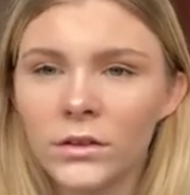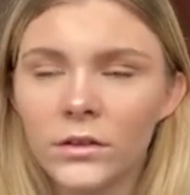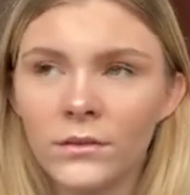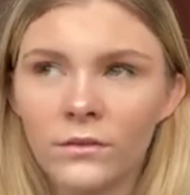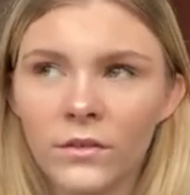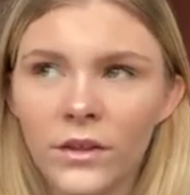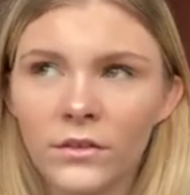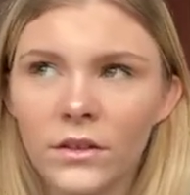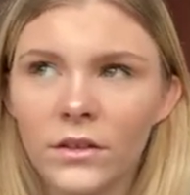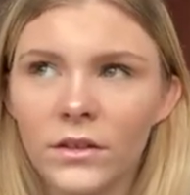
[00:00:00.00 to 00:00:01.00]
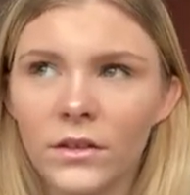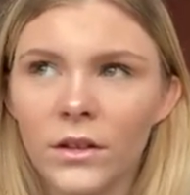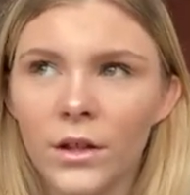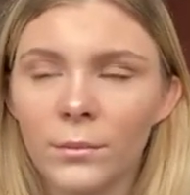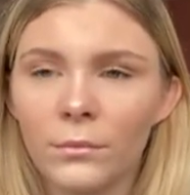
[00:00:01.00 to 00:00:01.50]
favourite
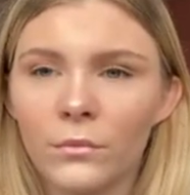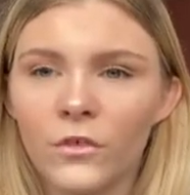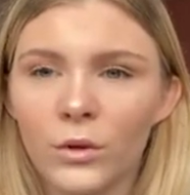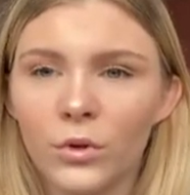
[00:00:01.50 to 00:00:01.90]
face wash.